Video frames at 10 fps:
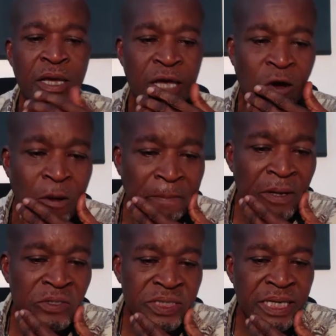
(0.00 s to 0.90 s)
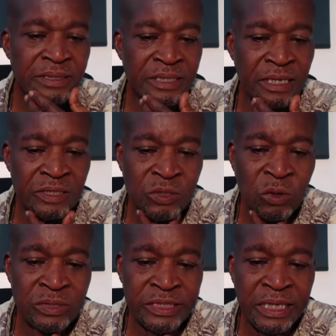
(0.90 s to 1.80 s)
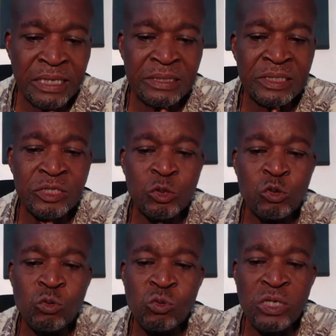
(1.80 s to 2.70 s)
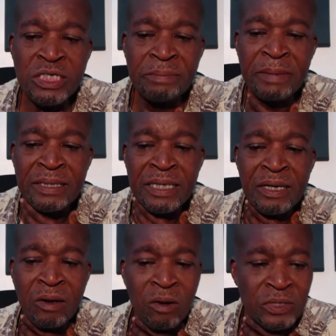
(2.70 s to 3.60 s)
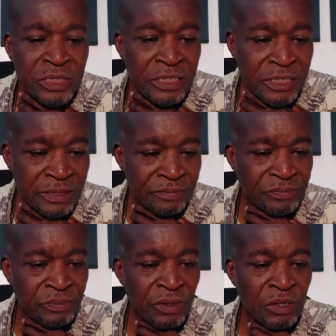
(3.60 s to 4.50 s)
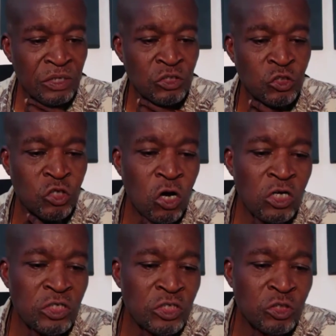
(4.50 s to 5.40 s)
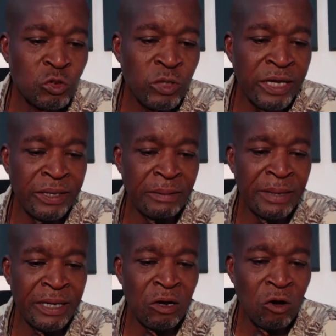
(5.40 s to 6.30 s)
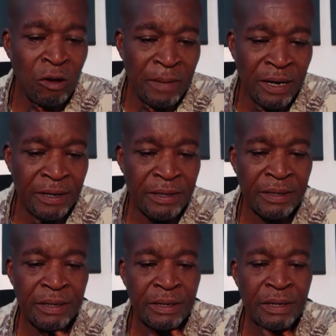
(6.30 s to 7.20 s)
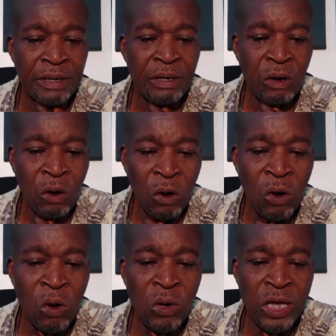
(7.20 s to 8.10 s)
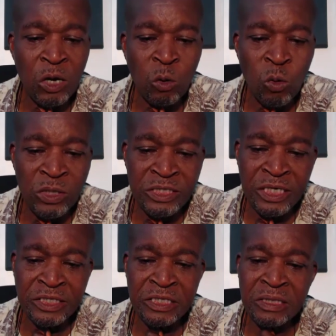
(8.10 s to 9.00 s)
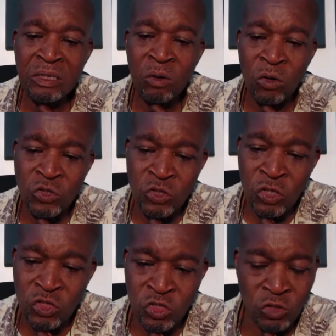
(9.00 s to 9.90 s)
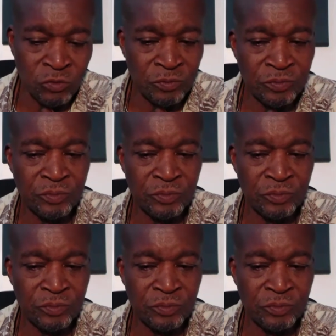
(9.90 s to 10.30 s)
A compound sentence contains 2 independent clauses joined together by a comma or a coordinating conjunction.